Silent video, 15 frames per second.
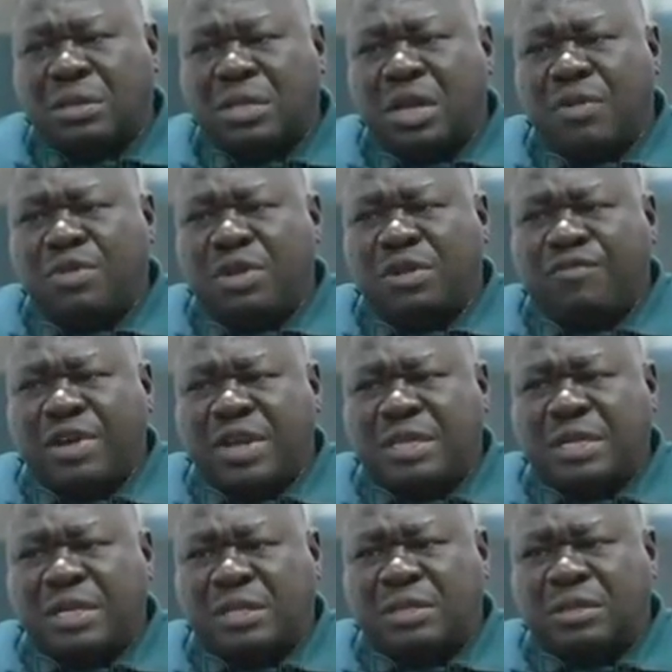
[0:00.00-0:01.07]
They have been
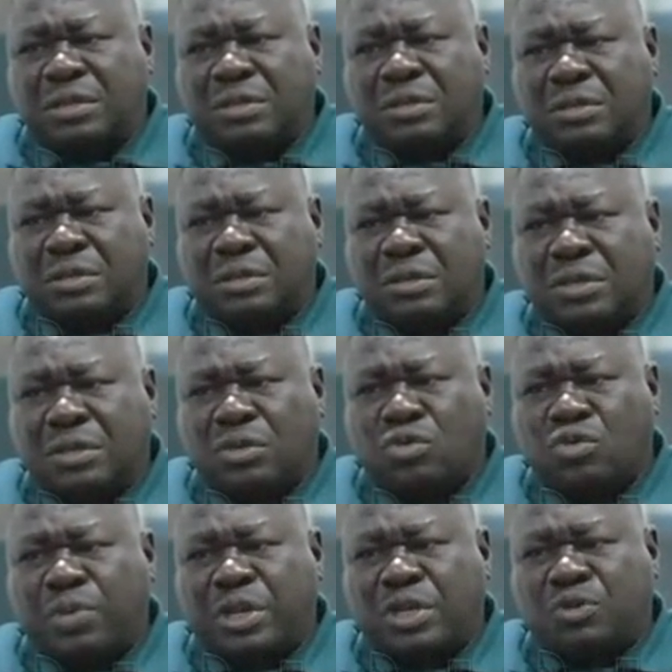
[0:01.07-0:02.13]
invited
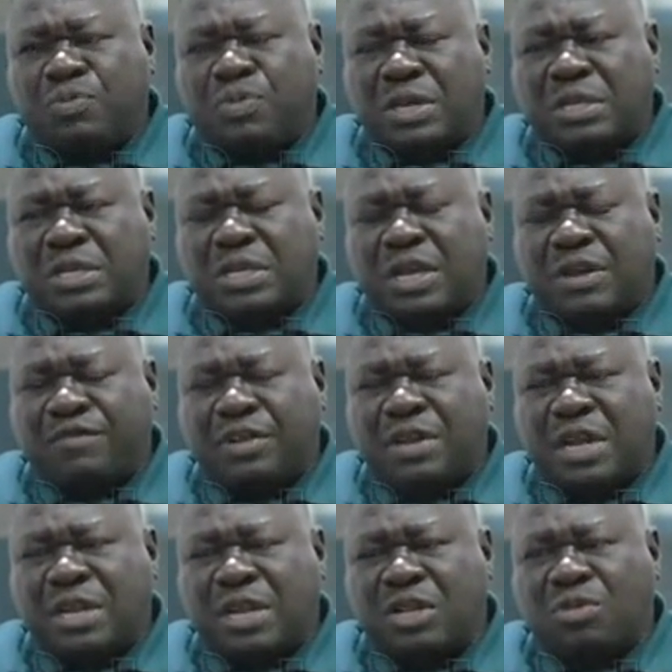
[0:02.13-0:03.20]
to participate in the
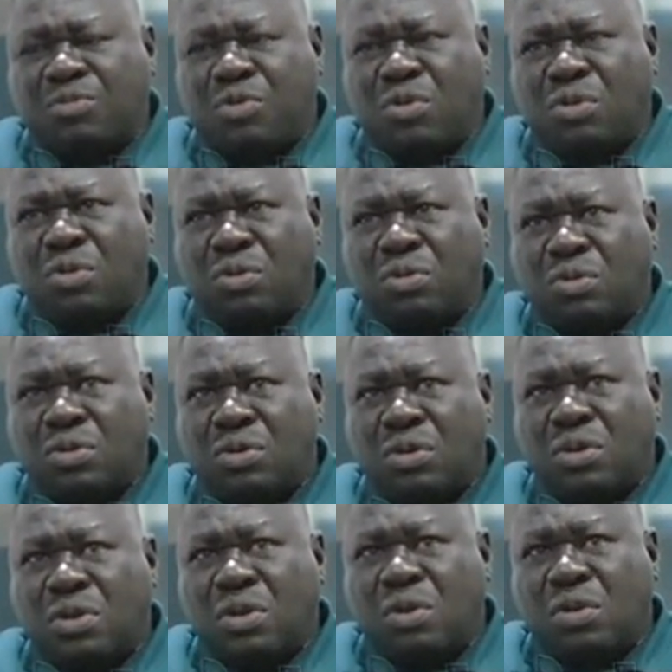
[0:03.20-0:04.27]
African netball
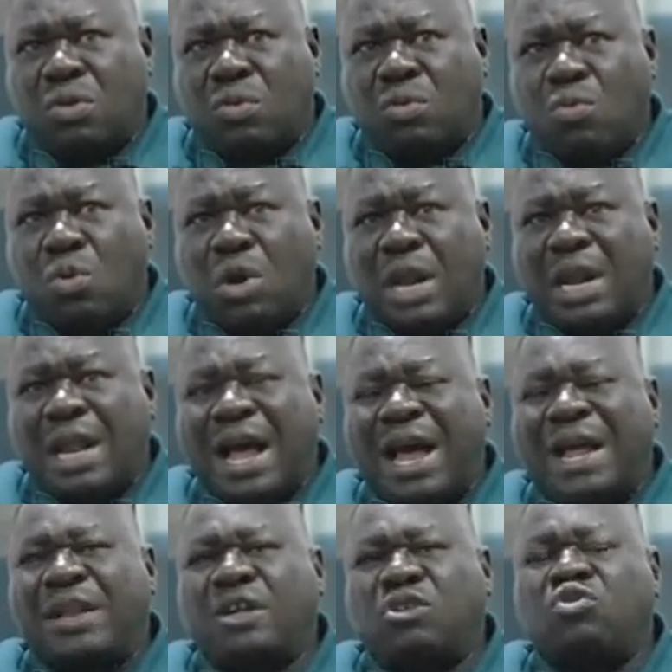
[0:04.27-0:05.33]
World
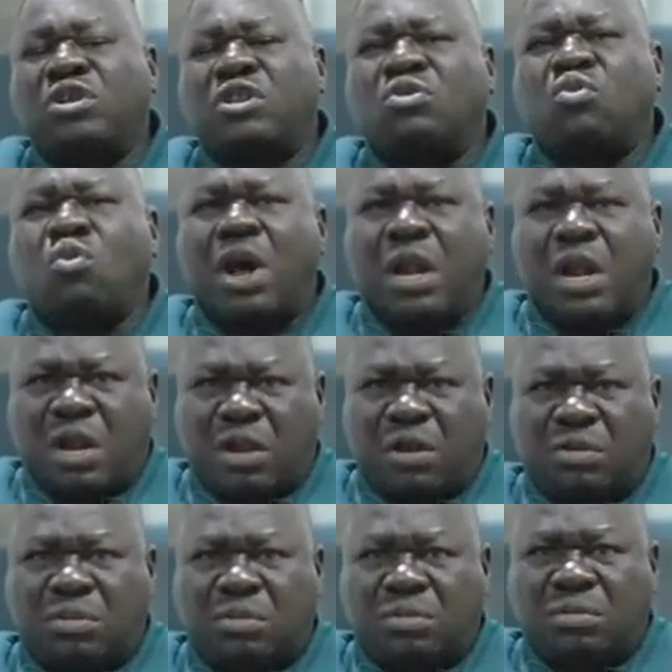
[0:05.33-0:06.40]
Under 21
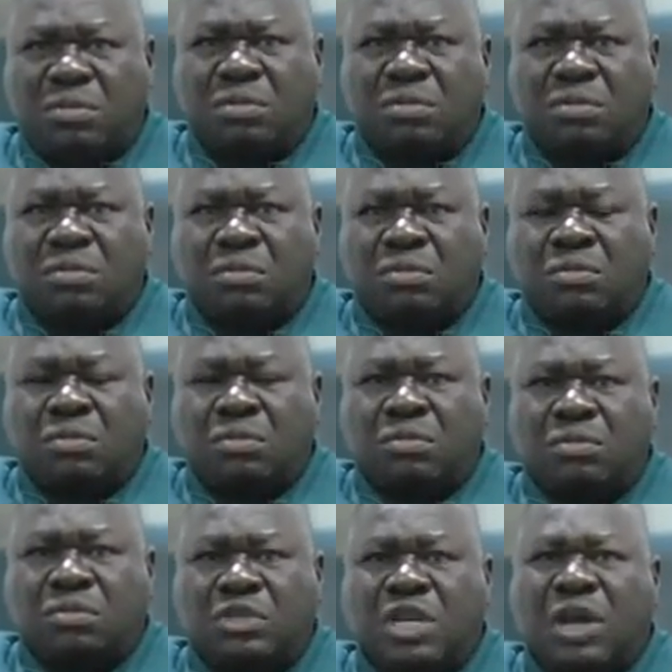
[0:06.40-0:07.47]

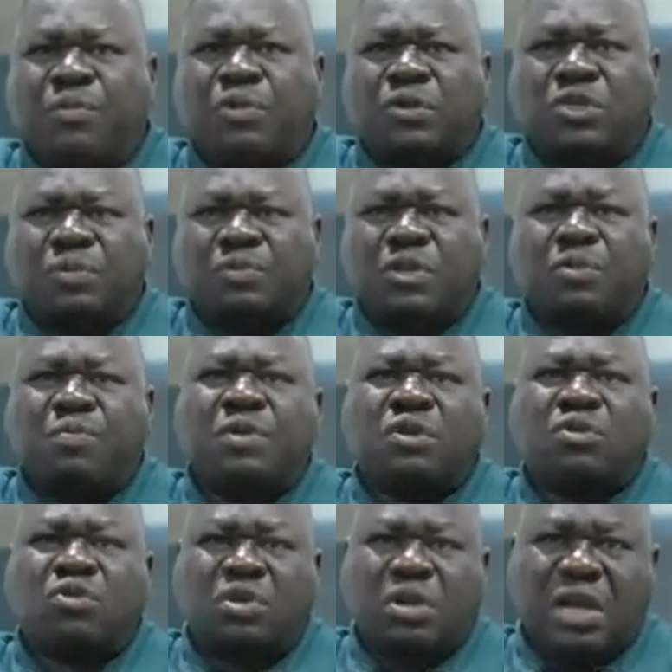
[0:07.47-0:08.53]
Championship in
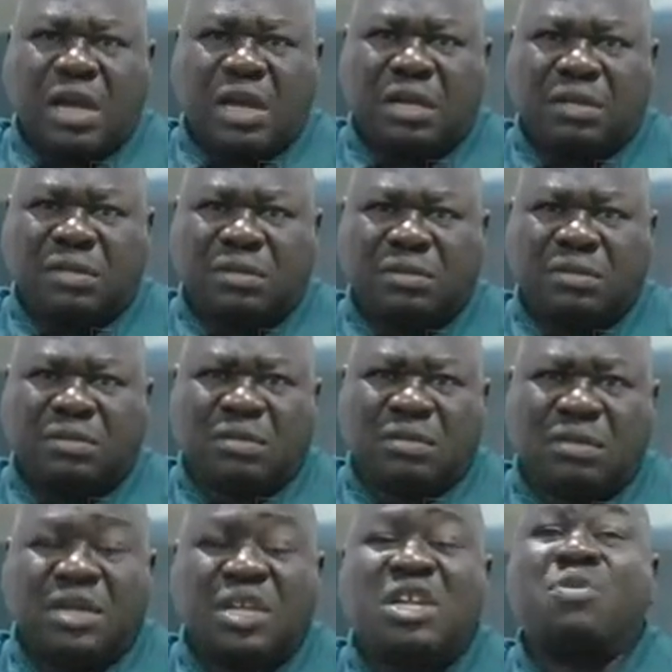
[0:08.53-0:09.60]
Pretoria
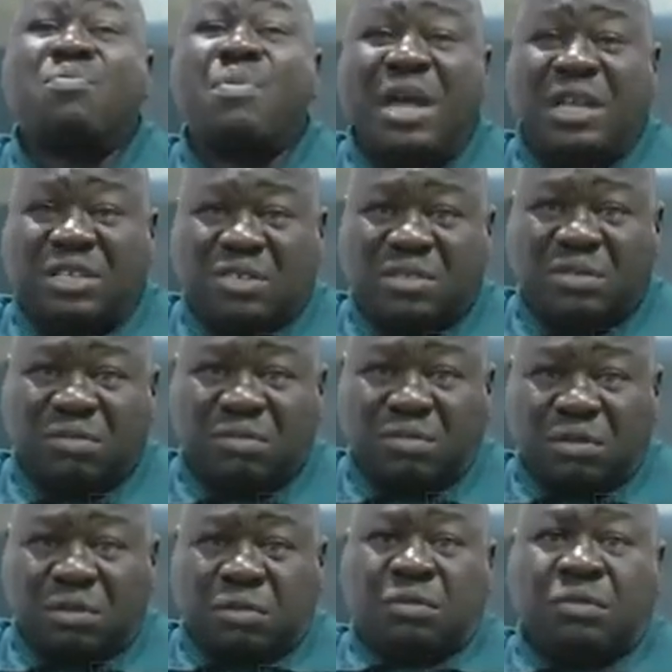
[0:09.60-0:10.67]
in March
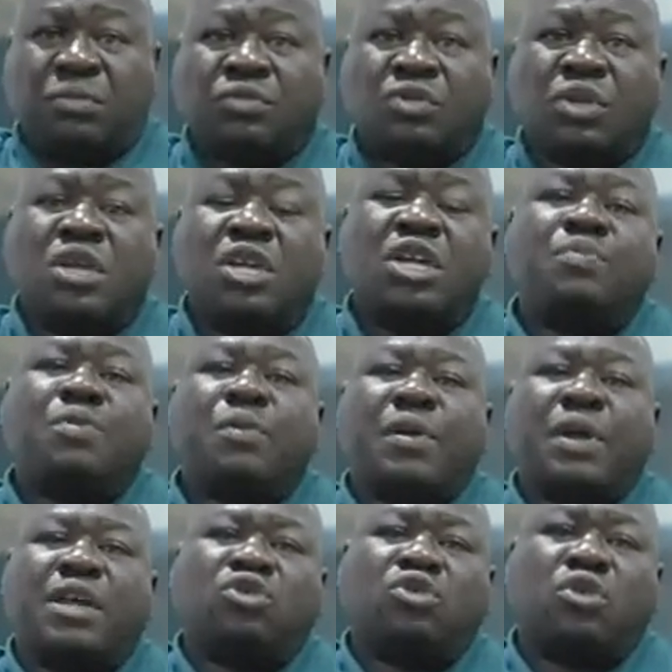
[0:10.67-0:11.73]
in
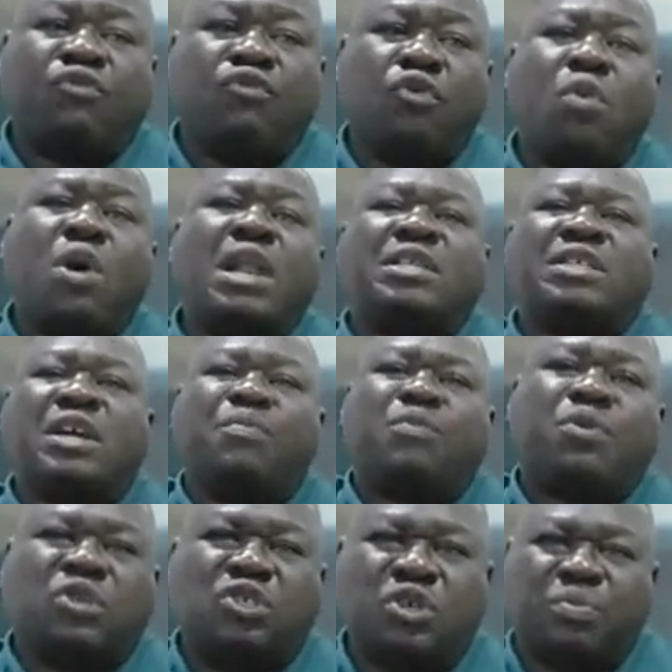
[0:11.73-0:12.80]
preparation for World
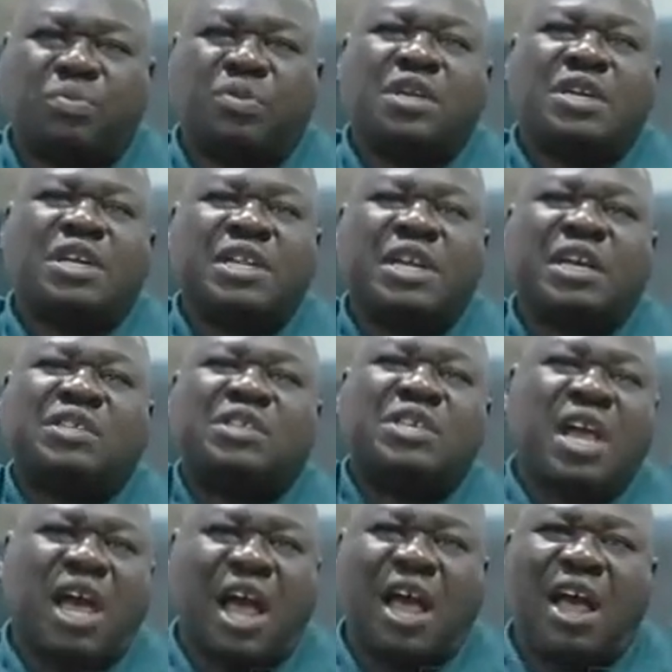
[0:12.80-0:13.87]
Championship next
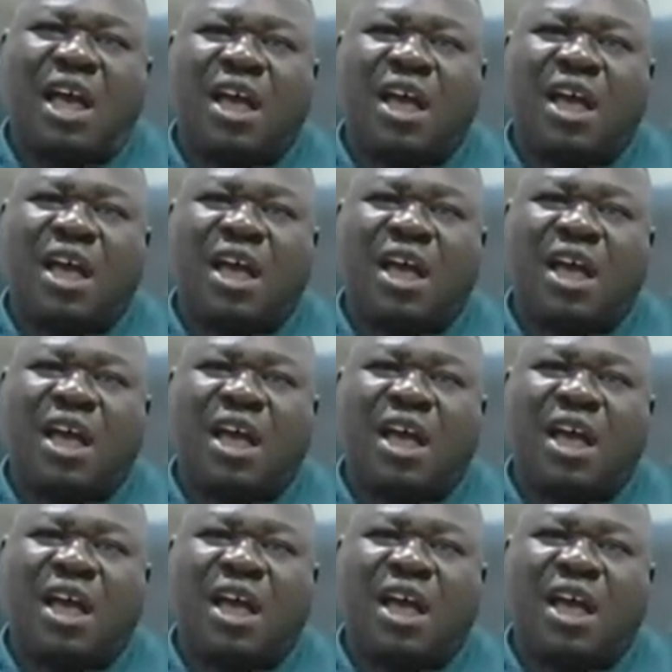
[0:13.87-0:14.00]
year.